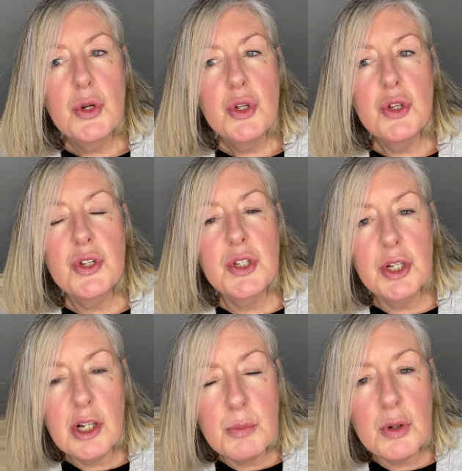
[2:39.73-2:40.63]
You
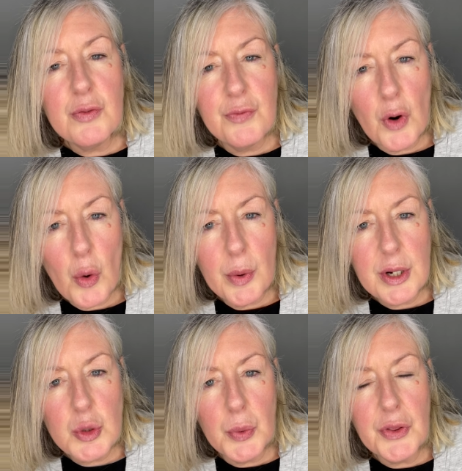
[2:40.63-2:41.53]
still move
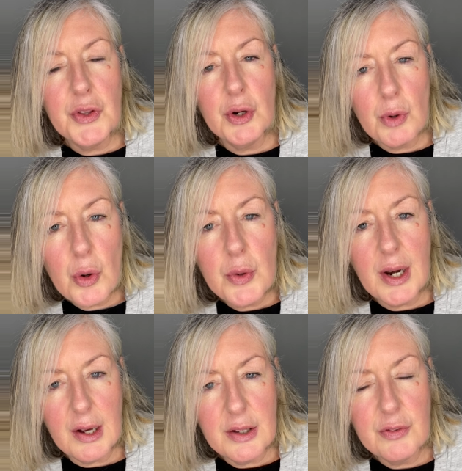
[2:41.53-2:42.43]
forward with your own
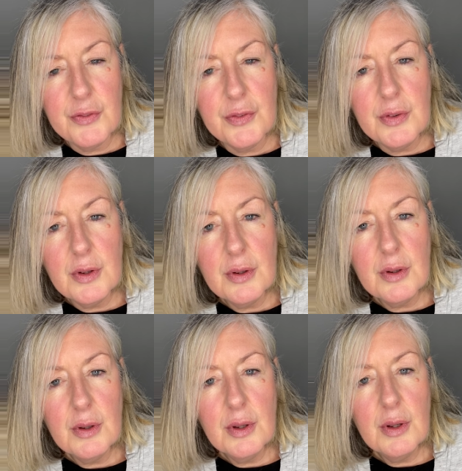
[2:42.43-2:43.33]
life
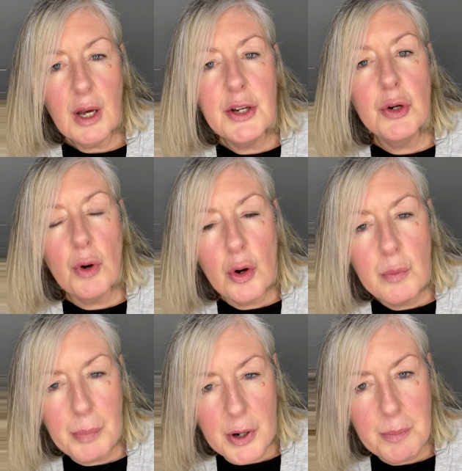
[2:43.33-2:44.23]
and your
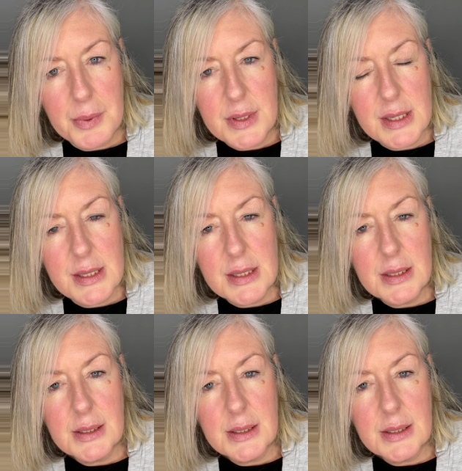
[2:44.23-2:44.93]
own purpose.